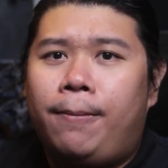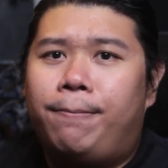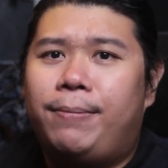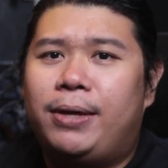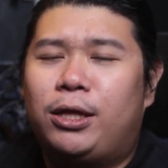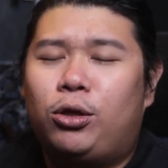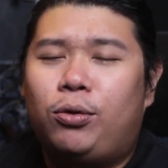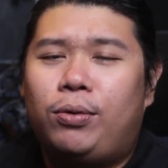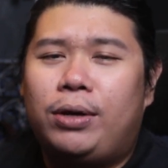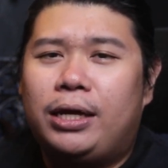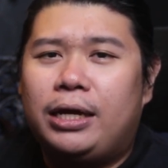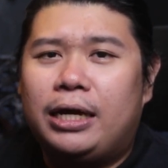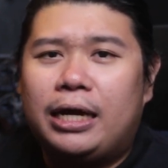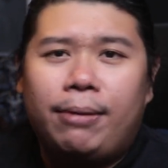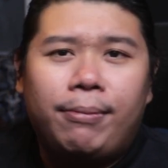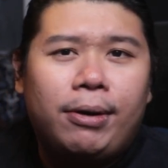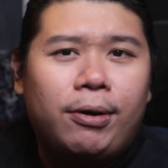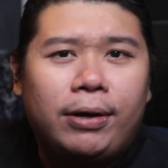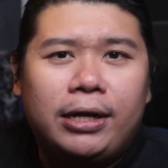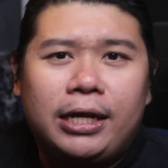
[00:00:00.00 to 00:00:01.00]
between
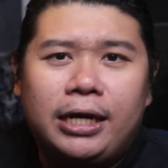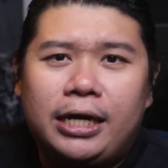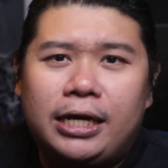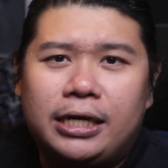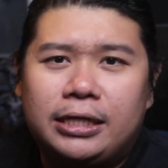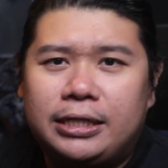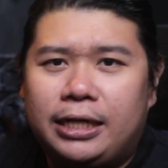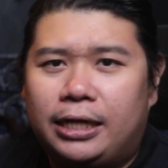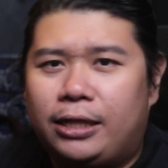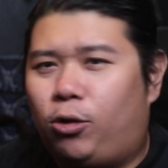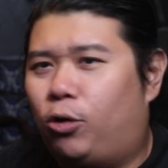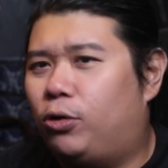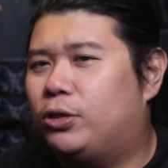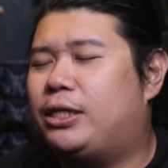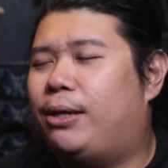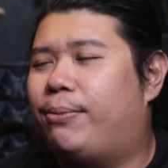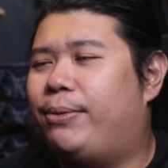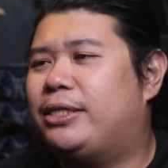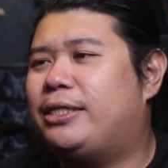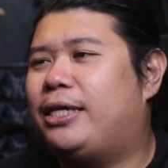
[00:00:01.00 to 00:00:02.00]
Kamen Rider Geats and
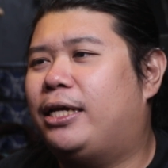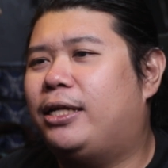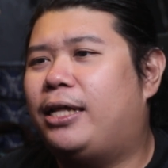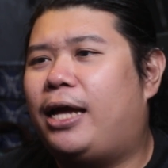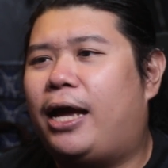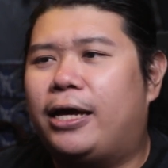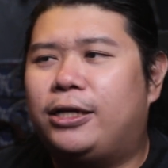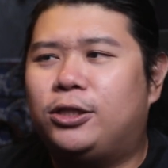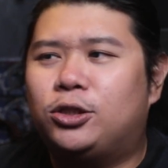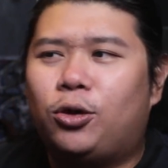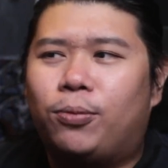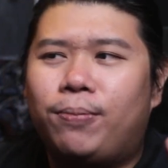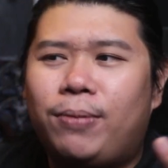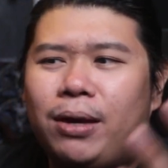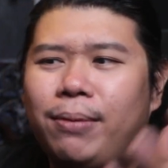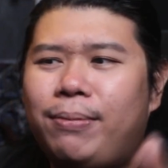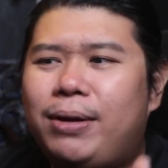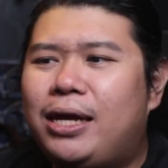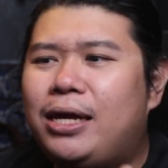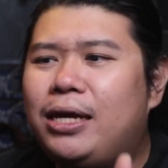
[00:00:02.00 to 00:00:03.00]
Osama Sentai. So
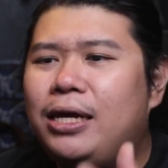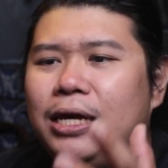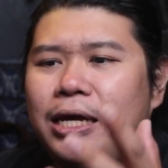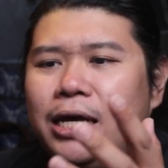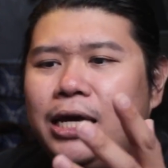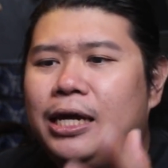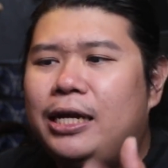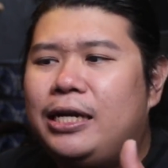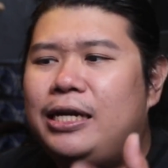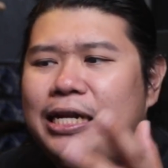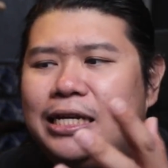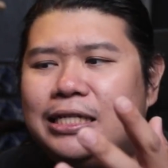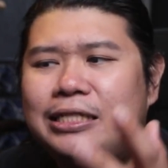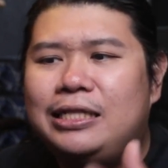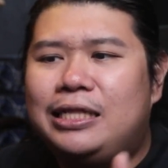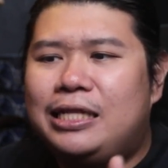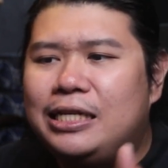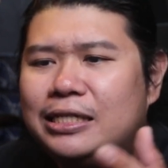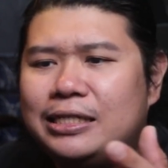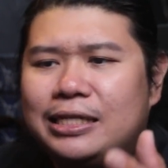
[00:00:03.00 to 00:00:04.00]
maybe this
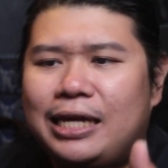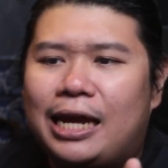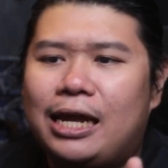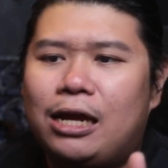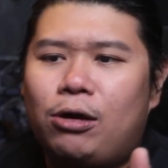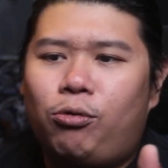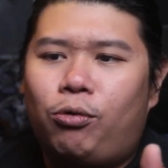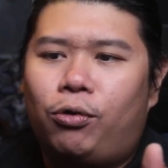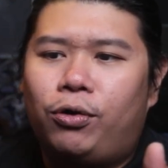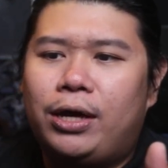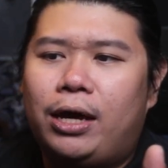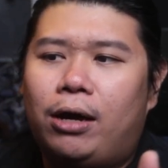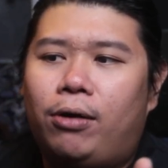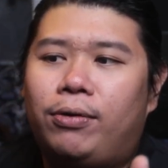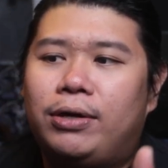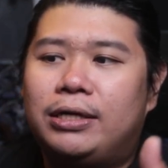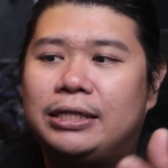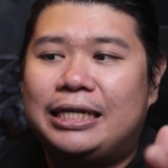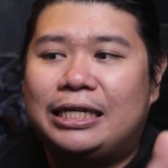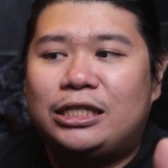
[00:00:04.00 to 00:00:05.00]
Desire
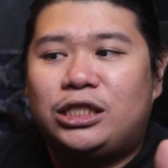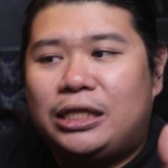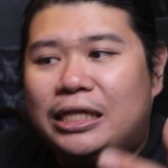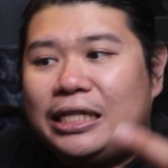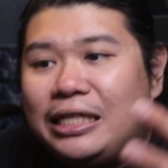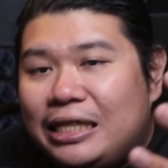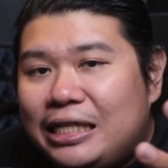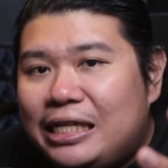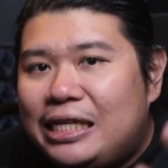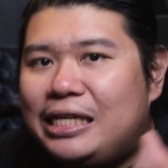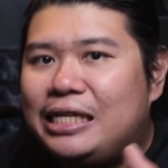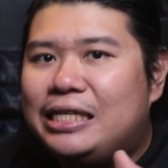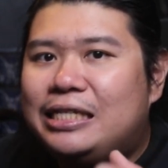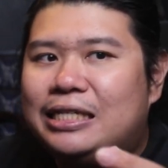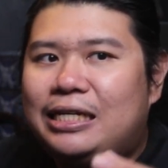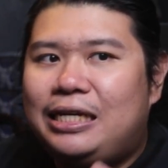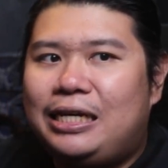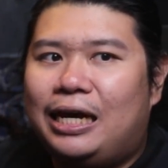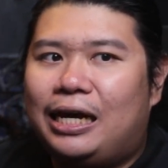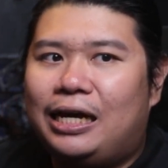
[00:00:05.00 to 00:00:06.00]
Royale is actually
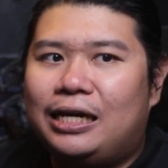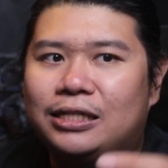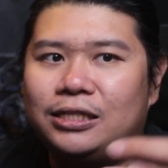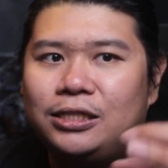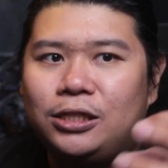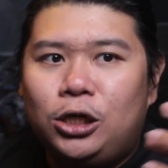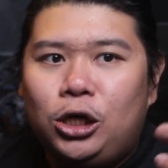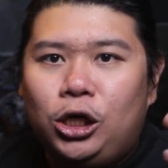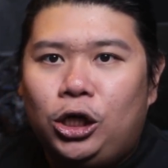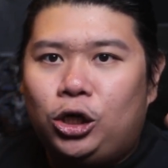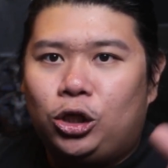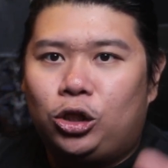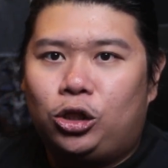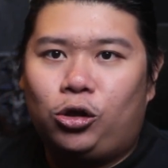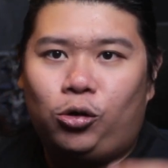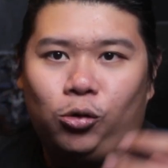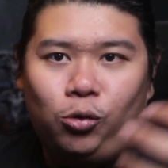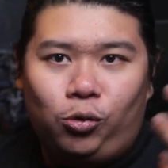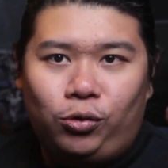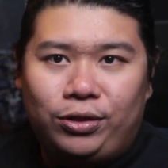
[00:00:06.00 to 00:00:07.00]
teasing us
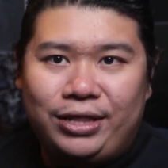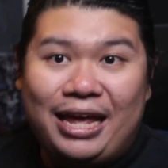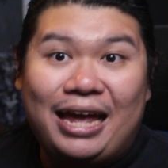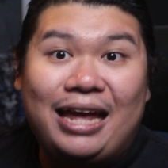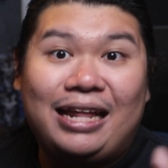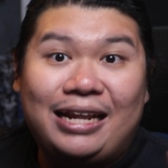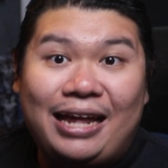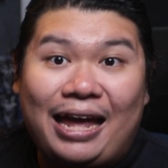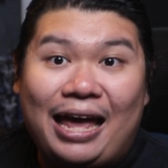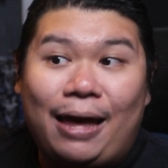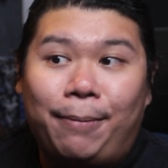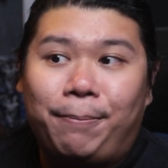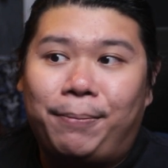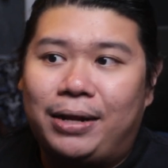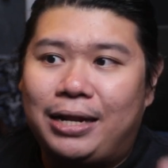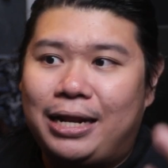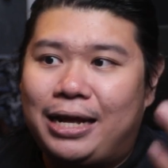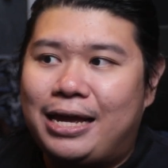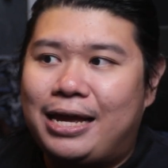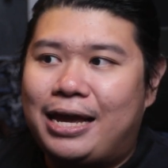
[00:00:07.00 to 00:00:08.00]
to that
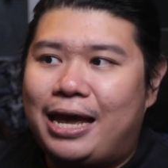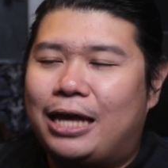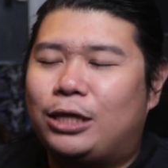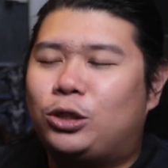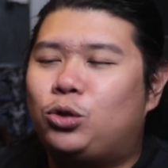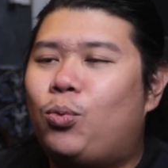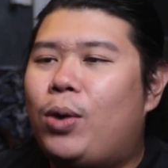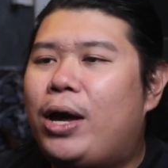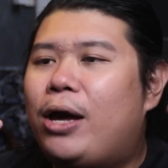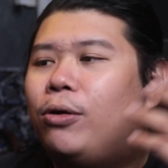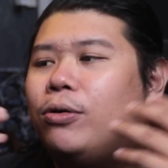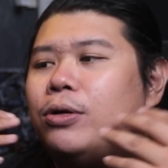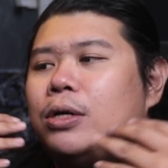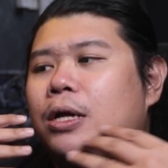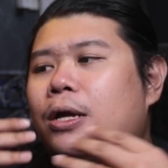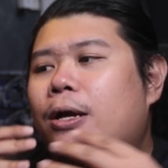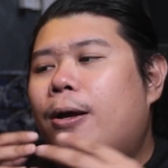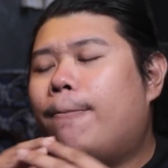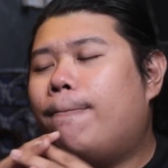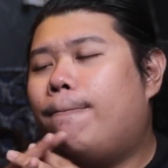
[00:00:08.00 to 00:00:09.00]
happening as well.
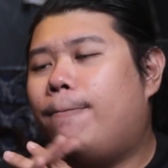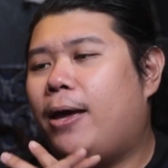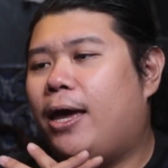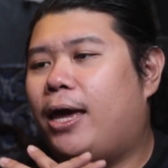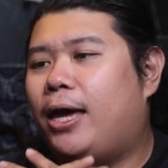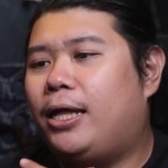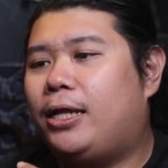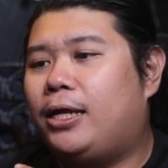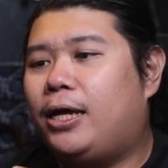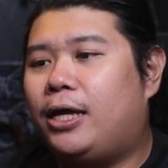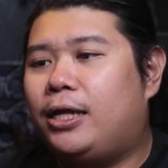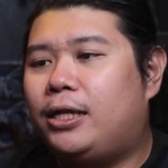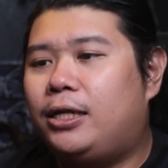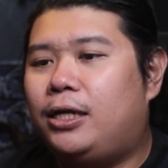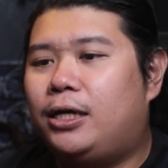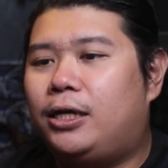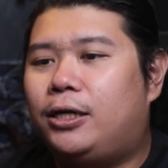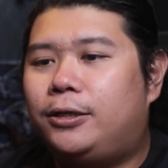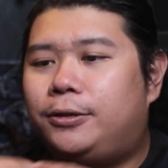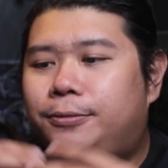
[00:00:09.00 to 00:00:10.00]
And
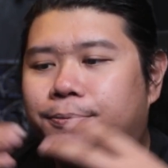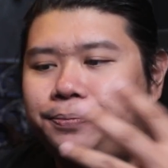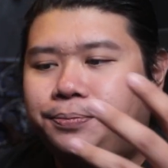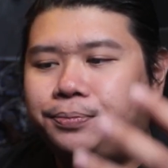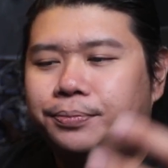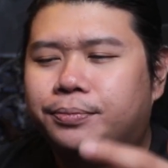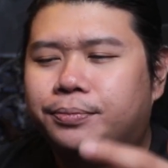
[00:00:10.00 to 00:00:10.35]
the